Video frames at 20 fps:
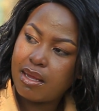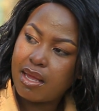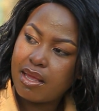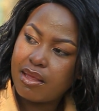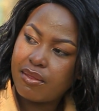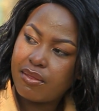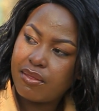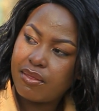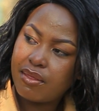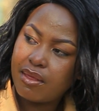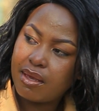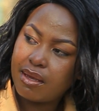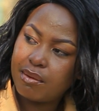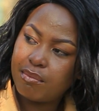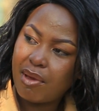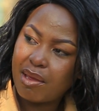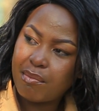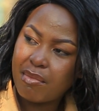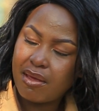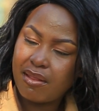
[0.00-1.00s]
I think
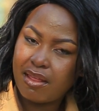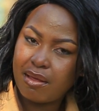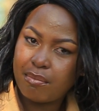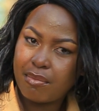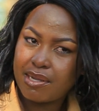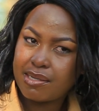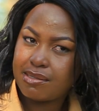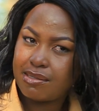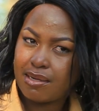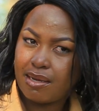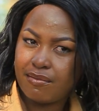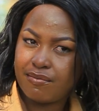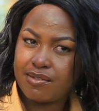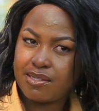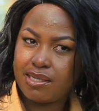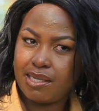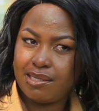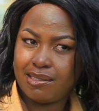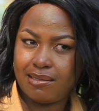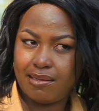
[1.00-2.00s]
my mother must have
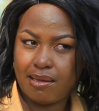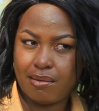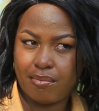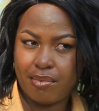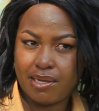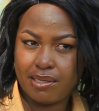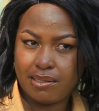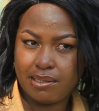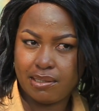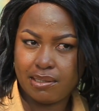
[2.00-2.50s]
sent the money.